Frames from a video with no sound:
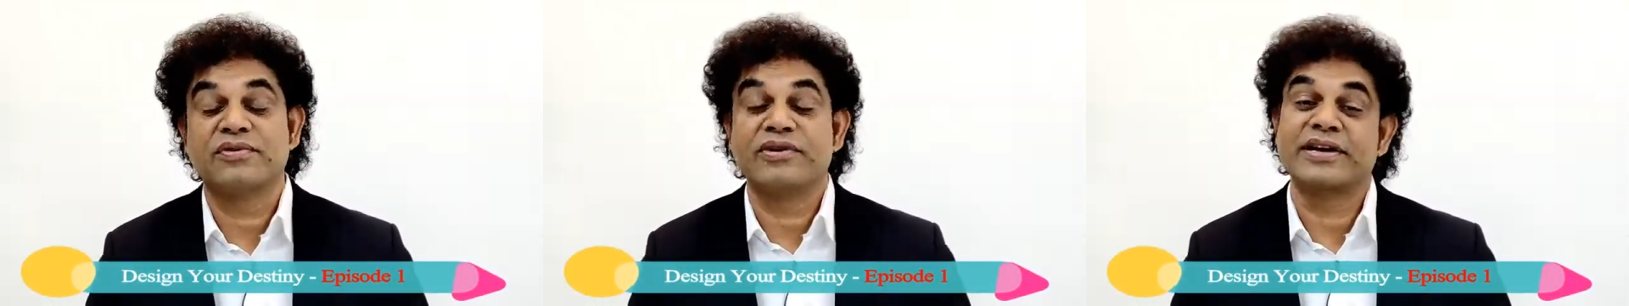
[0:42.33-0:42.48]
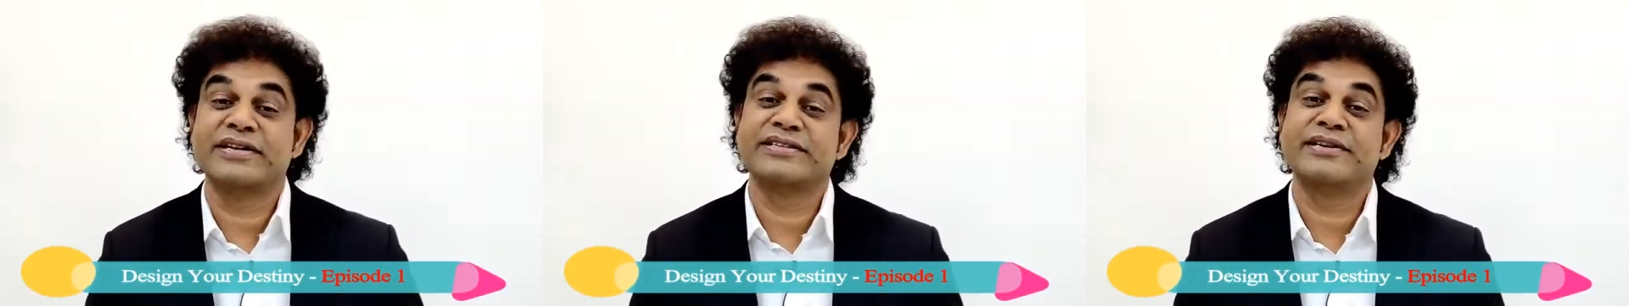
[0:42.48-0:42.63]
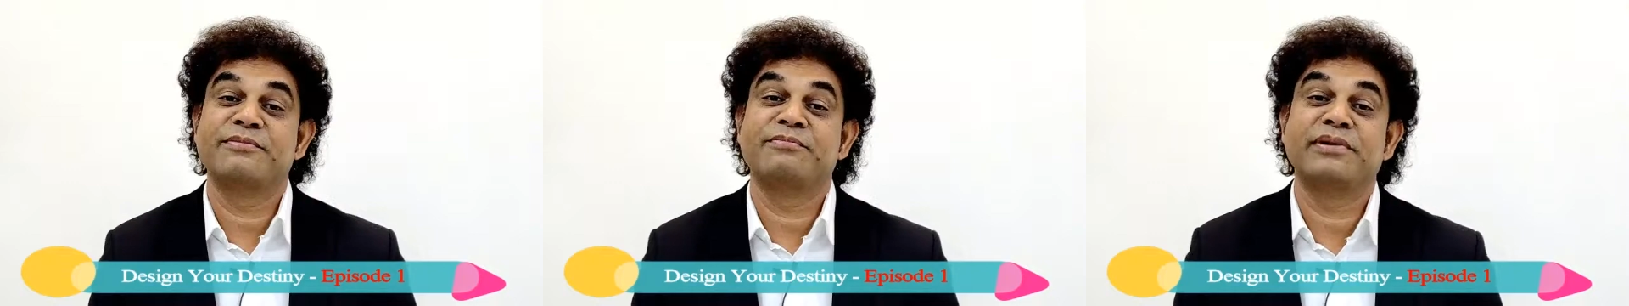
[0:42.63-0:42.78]

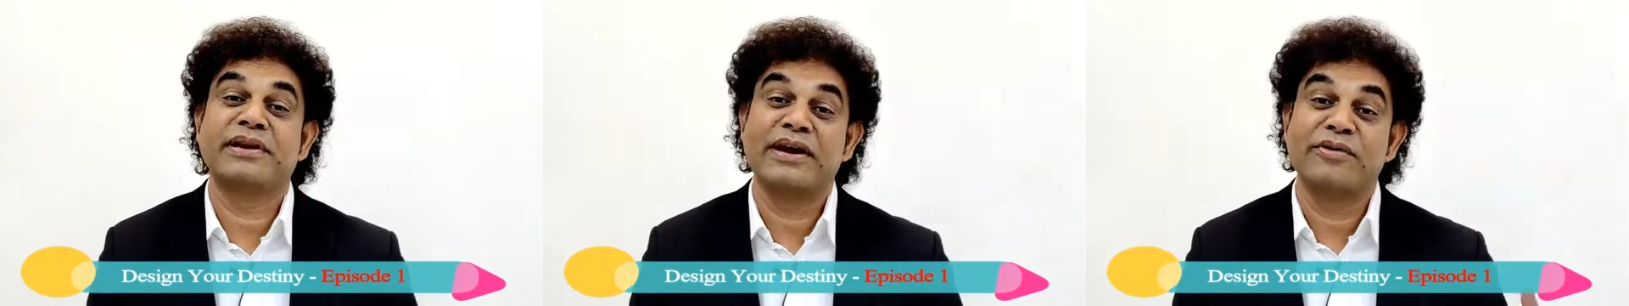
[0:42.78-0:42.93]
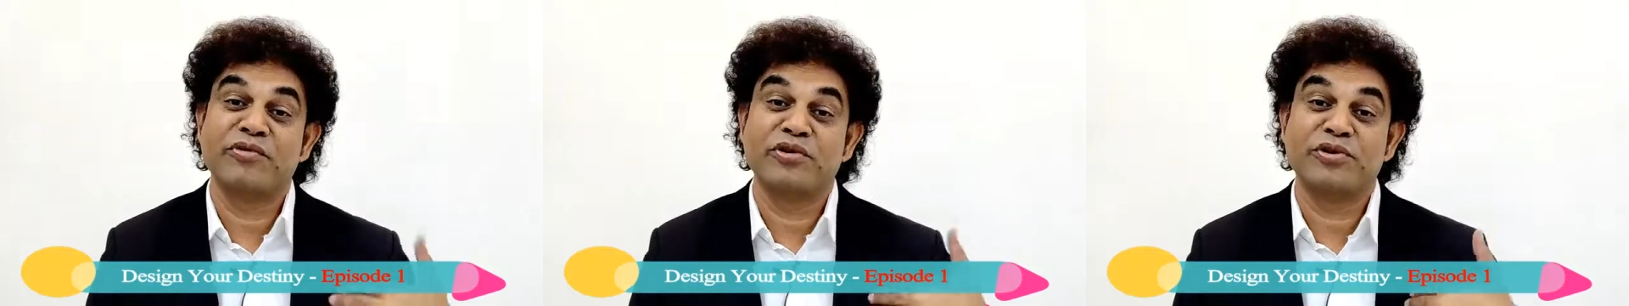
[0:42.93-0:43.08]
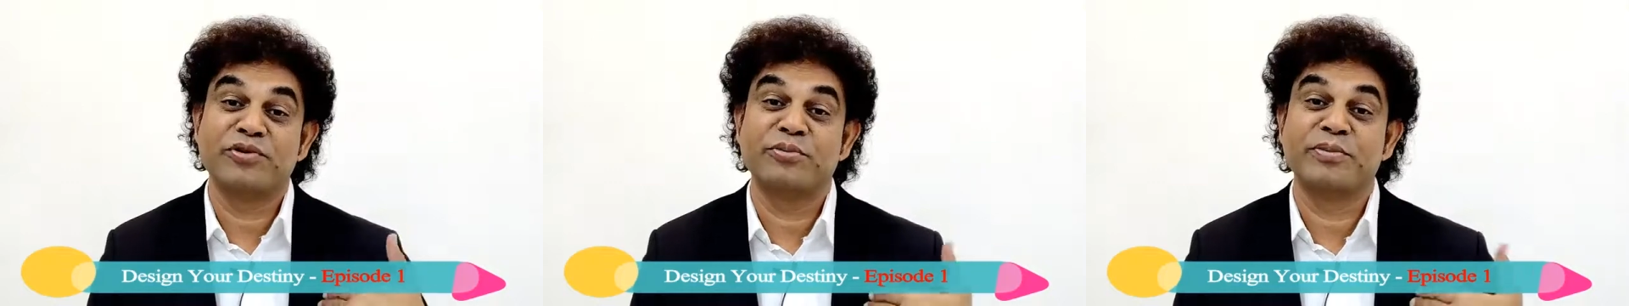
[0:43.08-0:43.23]
For example,
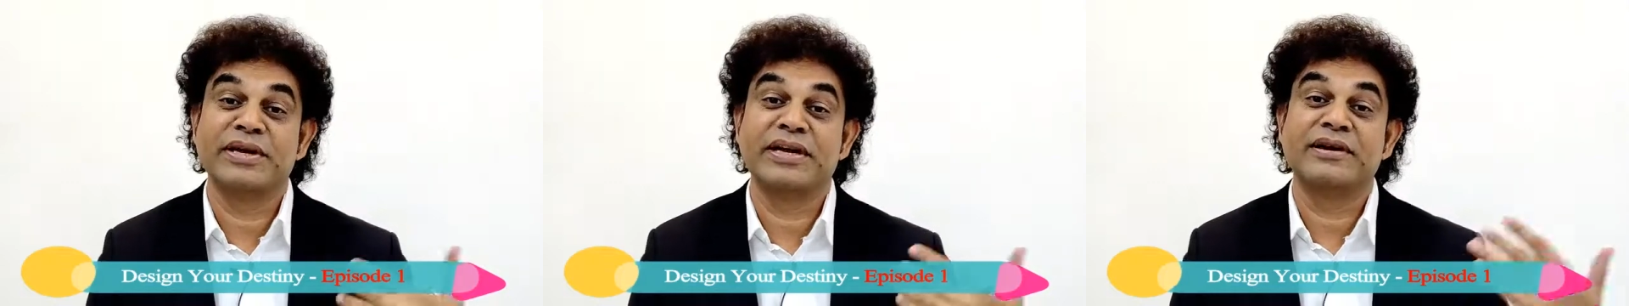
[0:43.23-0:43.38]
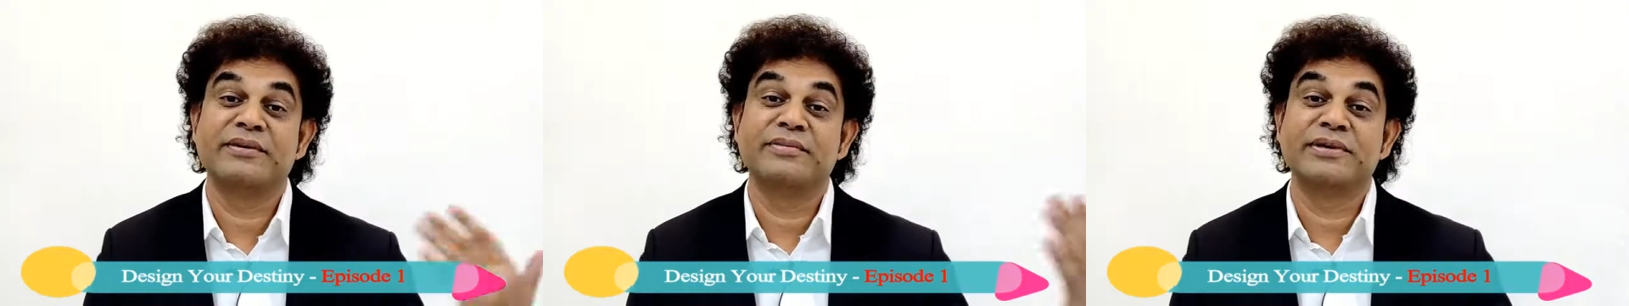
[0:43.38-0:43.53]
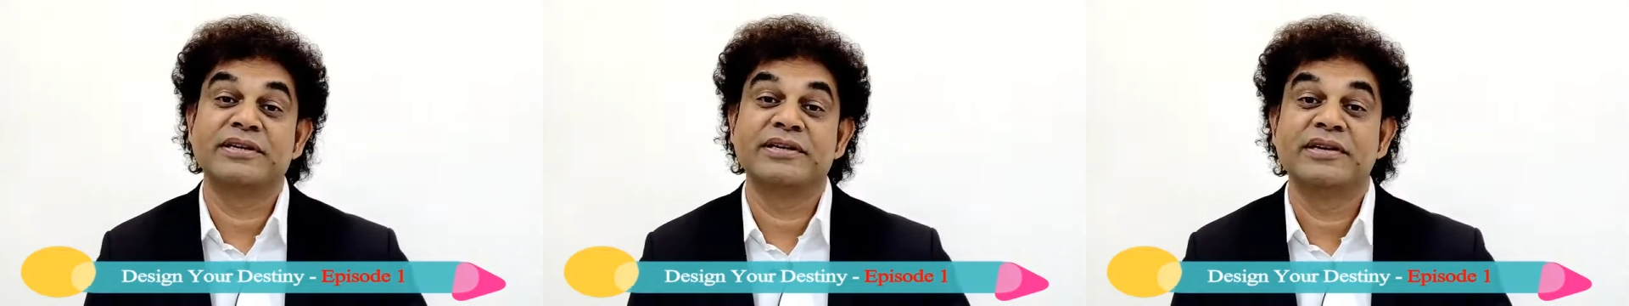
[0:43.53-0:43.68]
I want to
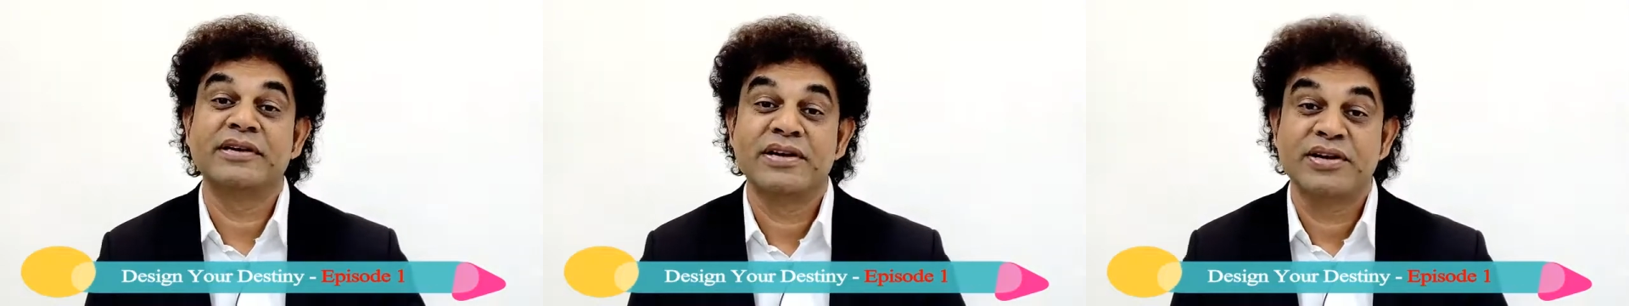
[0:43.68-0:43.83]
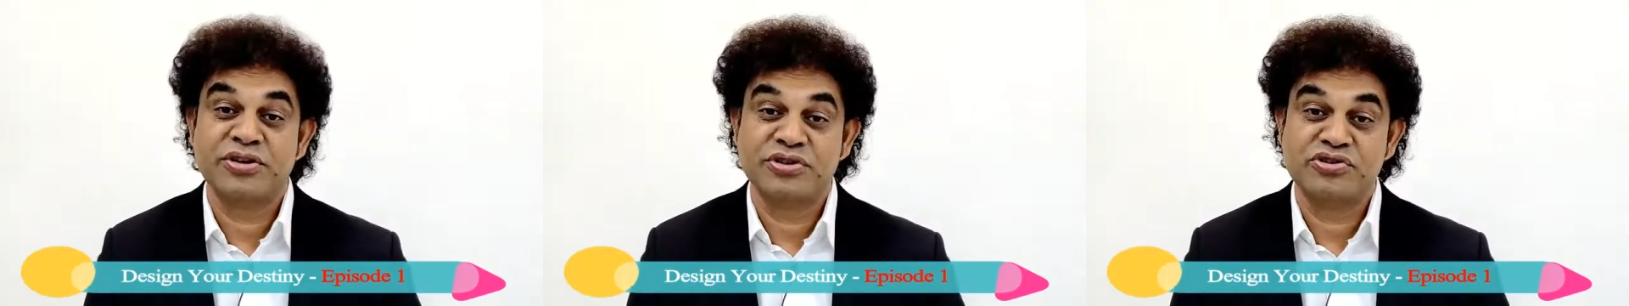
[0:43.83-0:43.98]
become a